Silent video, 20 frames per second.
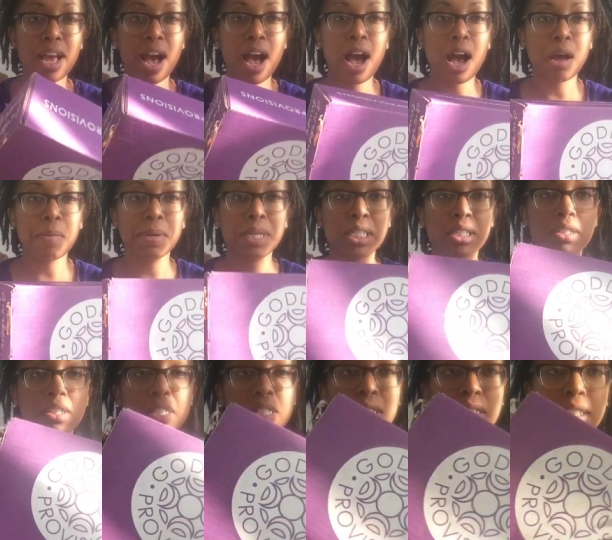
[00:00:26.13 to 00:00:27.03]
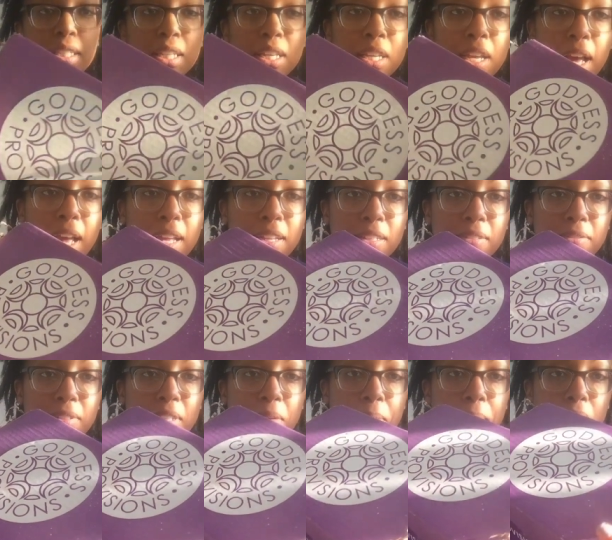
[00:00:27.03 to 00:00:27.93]
As you can see, I
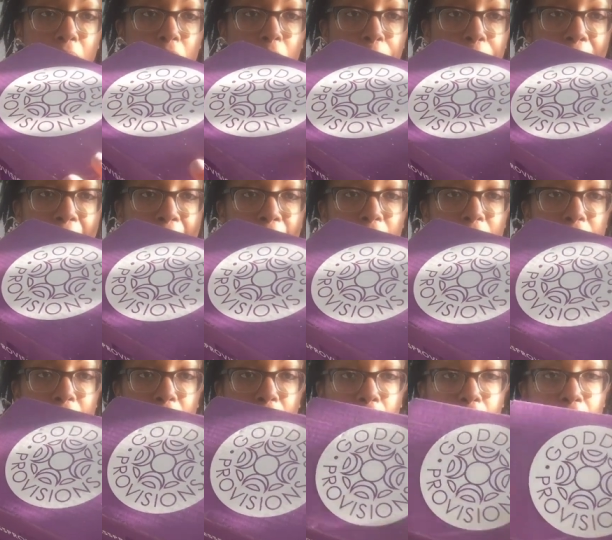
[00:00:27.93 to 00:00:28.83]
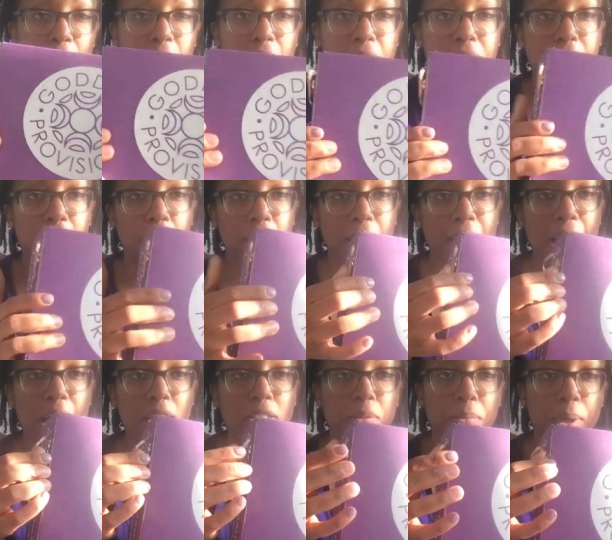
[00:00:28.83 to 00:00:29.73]
have some of the little packaging kind of
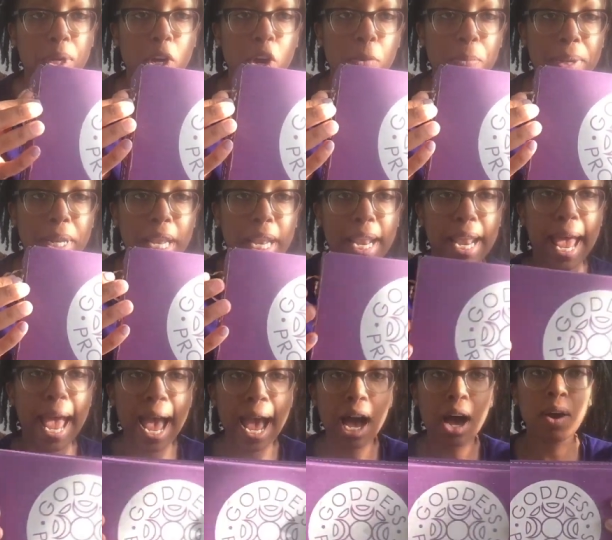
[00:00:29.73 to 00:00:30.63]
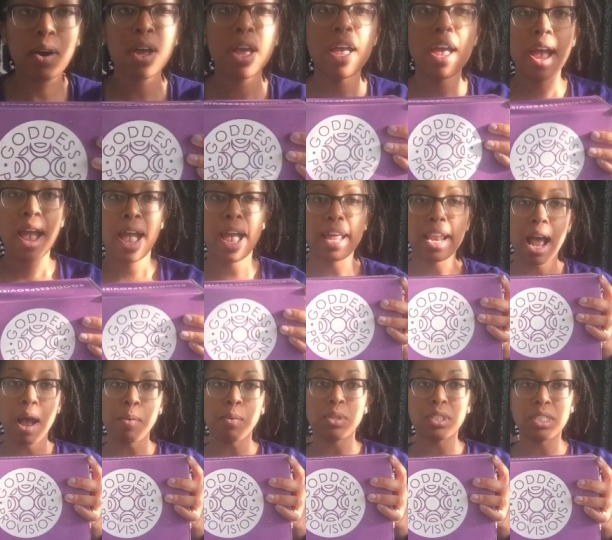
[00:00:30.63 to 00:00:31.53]
falling out, so I'm going to open it now
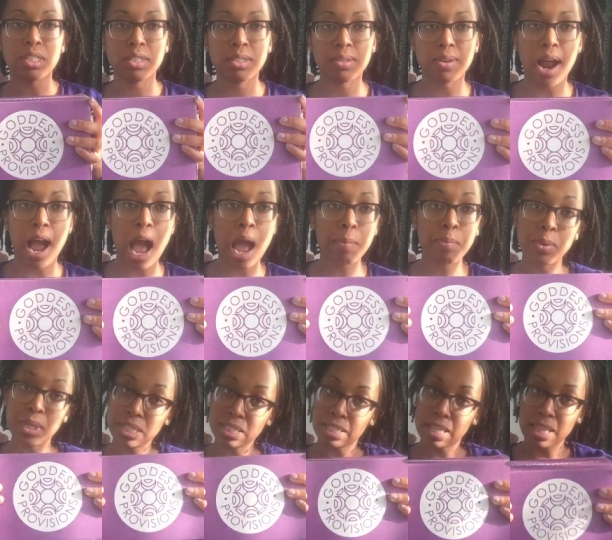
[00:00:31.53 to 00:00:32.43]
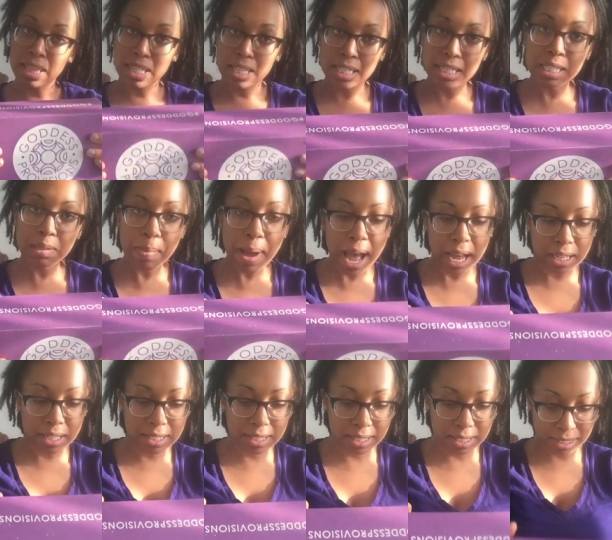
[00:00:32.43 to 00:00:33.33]
and I will describe what's in this
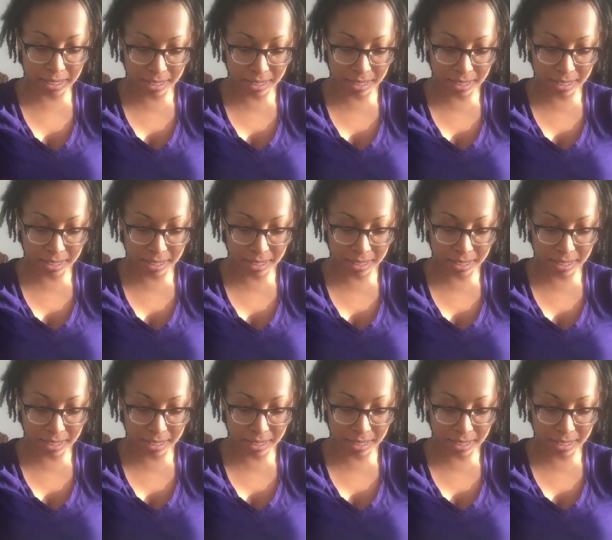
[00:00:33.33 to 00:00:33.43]
box.